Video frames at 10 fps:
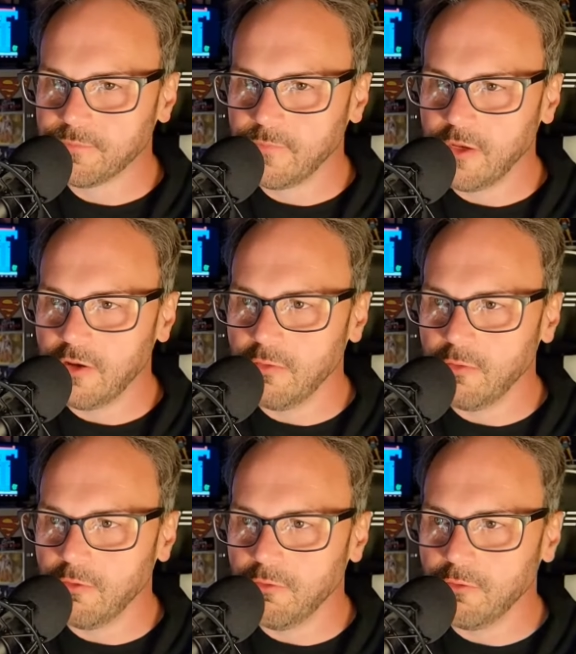you
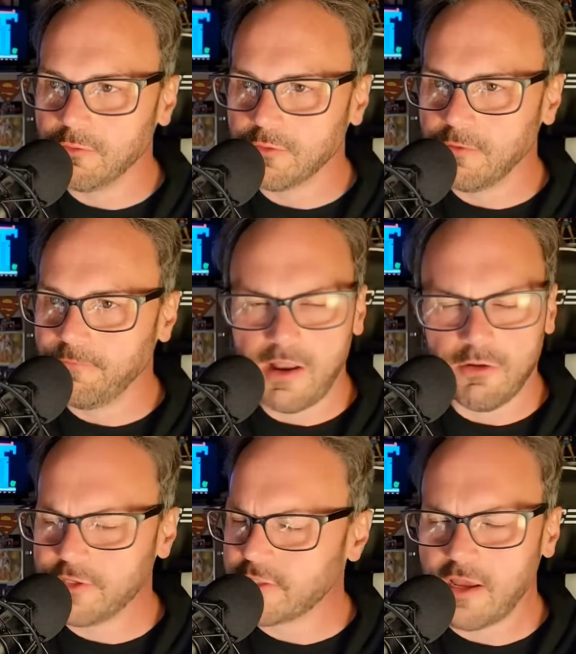know, you
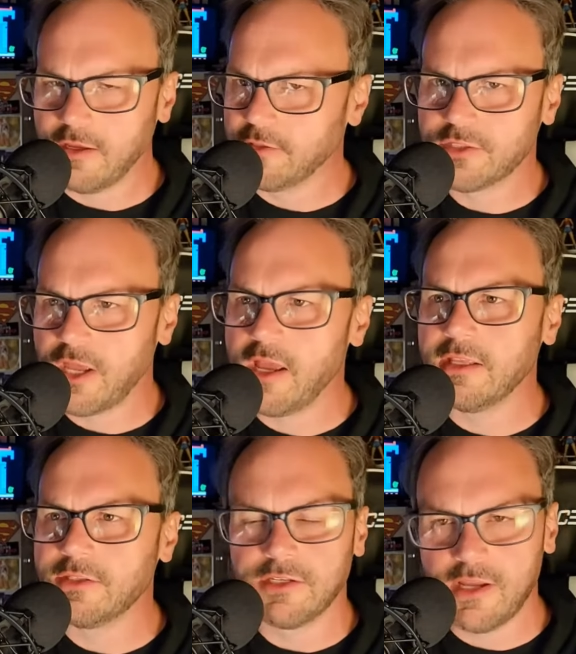follow the science,
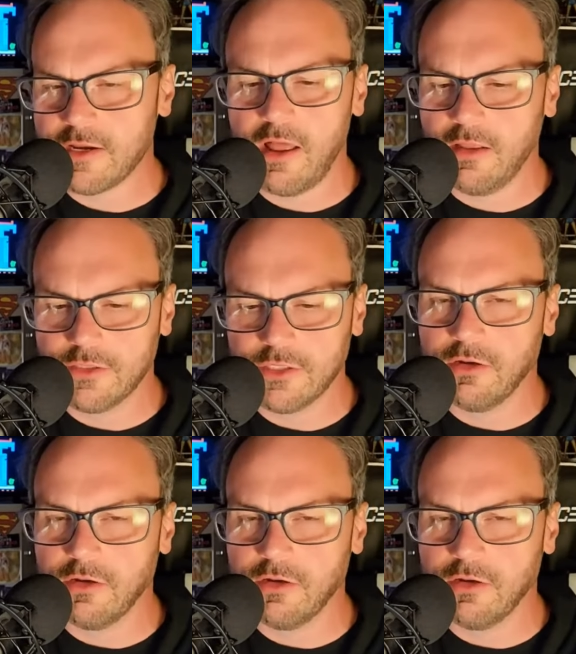science and technology,